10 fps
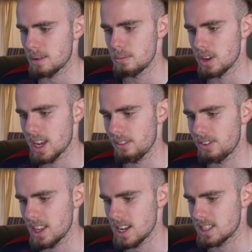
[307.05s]
I'm looking
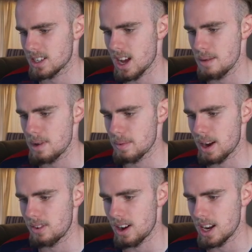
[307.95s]
for this, timing
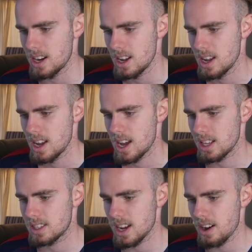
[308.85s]
my run,
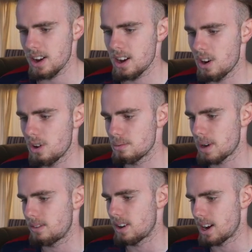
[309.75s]
and see how I hold
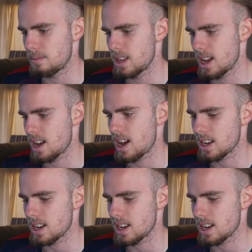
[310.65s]
my run up there?